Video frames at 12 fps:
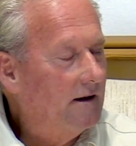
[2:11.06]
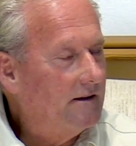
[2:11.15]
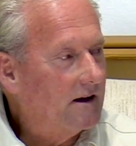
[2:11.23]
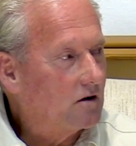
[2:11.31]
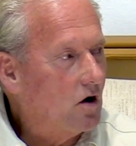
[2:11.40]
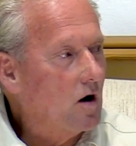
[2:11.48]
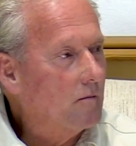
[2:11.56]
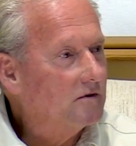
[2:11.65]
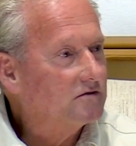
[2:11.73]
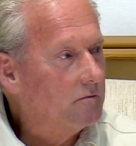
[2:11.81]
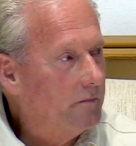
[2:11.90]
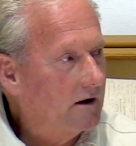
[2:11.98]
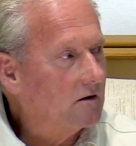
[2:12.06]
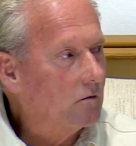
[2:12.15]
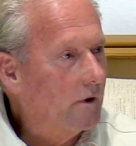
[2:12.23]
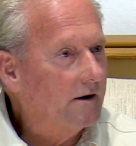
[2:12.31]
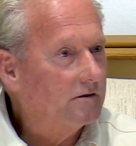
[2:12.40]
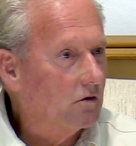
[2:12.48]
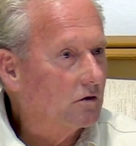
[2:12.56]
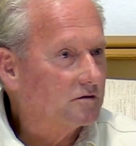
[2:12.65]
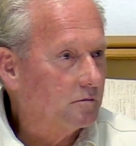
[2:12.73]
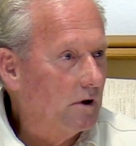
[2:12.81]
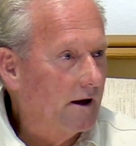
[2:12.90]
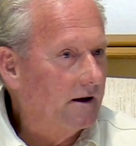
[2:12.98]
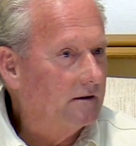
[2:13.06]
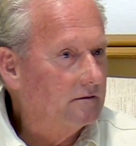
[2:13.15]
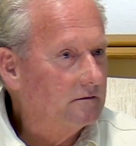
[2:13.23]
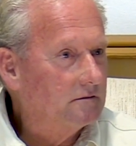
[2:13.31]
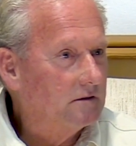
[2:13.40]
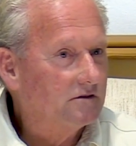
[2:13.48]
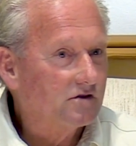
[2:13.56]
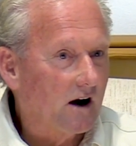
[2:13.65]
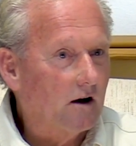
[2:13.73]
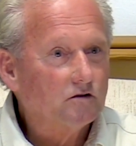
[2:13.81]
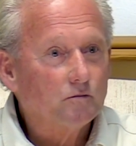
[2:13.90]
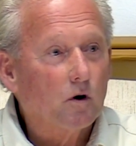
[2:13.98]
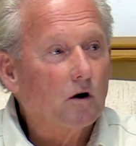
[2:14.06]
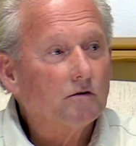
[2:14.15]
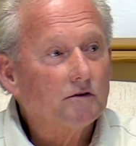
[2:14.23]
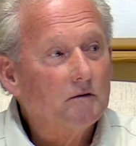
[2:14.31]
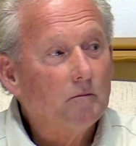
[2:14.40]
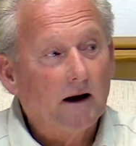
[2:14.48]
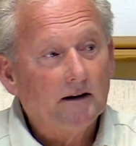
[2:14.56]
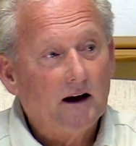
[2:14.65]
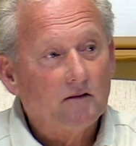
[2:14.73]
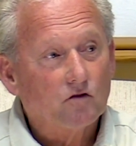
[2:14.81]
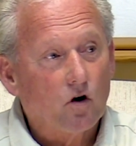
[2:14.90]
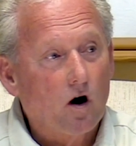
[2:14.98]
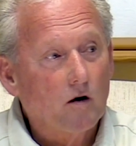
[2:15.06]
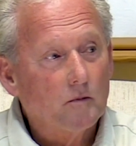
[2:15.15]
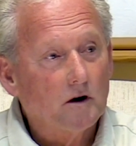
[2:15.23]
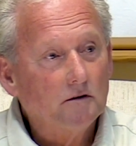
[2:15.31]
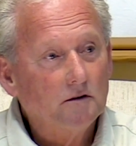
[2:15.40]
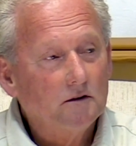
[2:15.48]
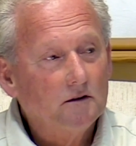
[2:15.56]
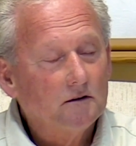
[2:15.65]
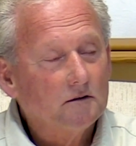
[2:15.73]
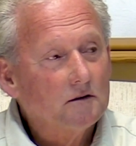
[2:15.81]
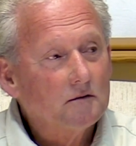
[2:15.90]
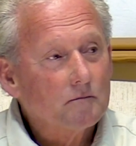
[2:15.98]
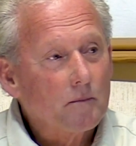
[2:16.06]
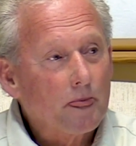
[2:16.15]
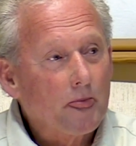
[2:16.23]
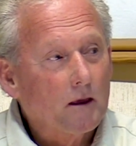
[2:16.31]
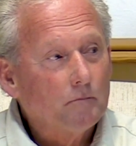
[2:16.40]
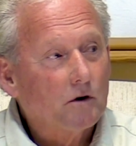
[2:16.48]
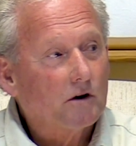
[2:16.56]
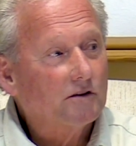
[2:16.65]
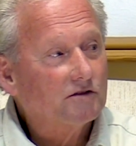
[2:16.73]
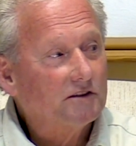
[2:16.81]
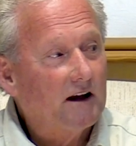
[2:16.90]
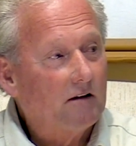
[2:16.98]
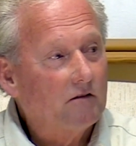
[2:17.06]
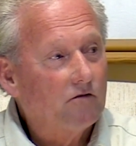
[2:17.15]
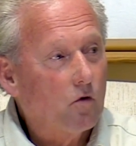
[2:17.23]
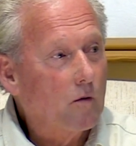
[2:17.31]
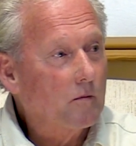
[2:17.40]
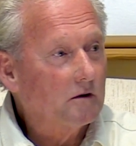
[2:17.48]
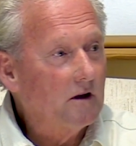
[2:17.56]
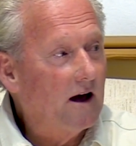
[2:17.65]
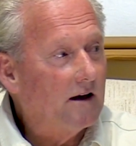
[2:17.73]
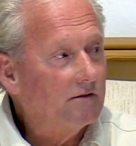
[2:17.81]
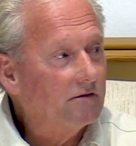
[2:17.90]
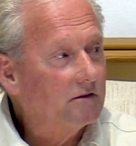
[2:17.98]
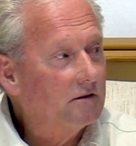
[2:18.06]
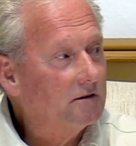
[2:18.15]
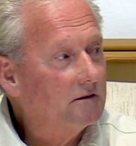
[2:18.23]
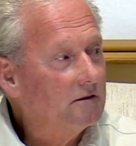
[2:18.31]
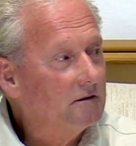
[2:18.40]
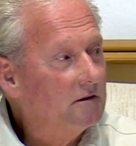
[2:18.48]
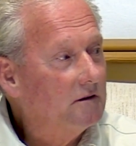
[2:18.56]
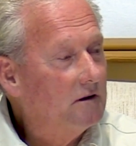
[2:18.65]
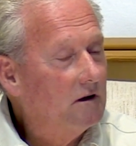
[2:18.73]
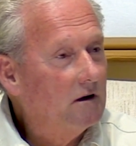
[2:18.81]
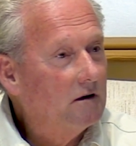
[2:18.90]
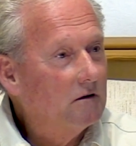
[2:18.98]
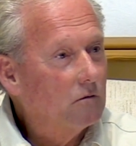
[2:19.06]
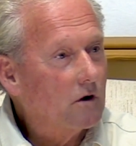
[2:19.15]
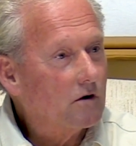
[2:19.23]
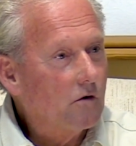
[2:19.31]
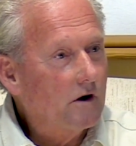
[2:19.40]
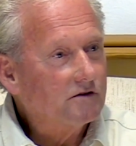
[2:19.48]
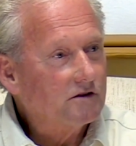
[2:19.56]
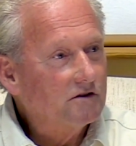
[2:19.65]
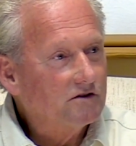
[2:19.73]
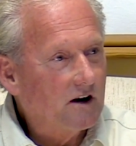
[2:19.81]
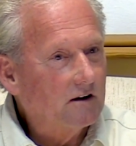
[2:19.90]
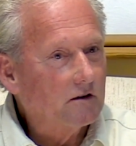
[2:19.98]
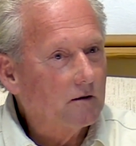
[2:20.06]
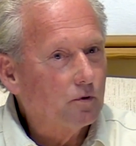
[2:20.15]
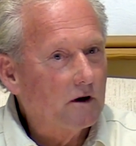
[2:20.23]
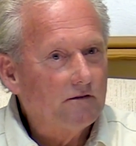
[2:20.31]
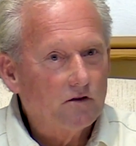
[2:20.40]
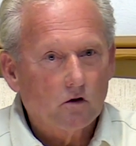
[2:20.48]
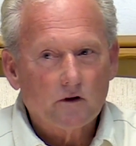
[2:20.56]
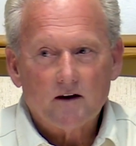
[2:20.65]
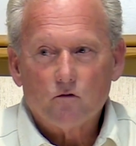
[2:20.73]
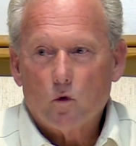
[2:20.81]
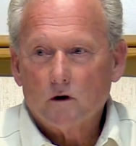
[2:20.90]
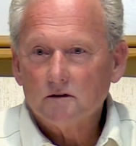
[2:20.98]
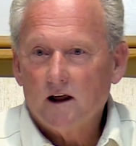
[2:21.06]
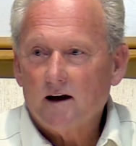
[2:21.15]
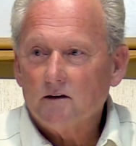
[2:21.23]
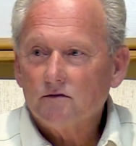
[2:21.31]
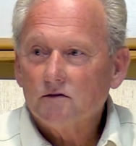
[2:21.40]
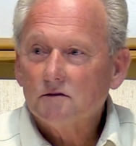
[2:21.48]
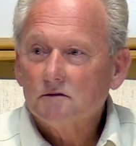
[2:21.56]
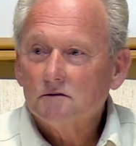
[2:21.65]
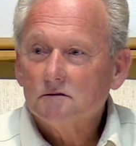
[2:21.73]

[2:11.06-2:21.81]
and that karma is a better way to explain a child's birth. It might have karma because it had a former life. Where Christians generally believe you only have one life.